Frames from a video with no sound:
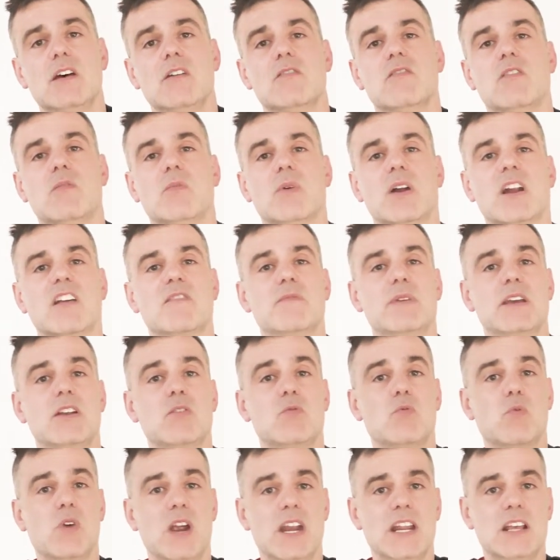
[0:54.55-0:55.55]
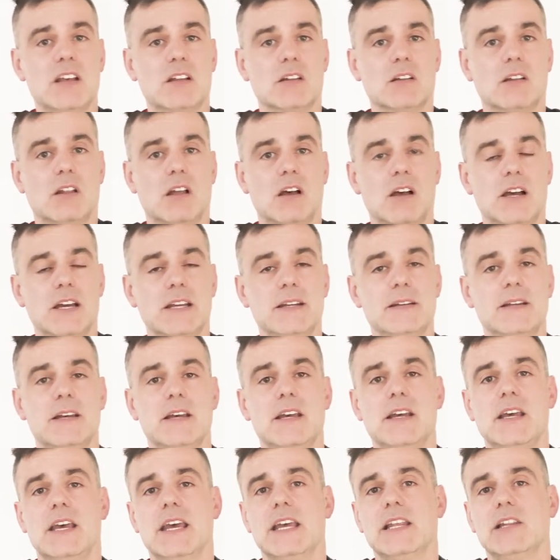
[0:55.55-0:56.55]
From what I've been reading online,
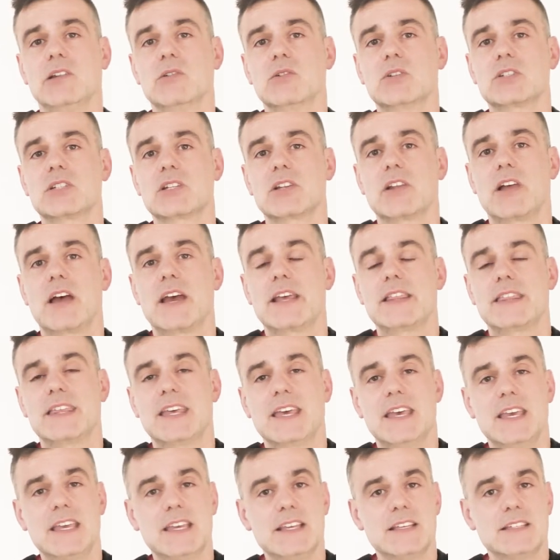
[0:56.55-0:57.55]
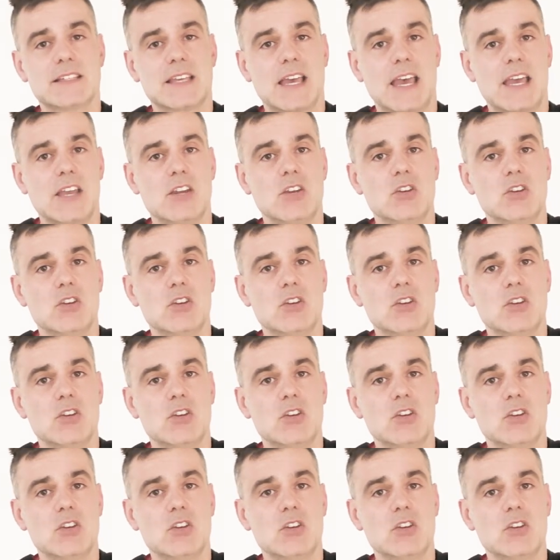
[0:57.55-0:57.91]
it looks like there is a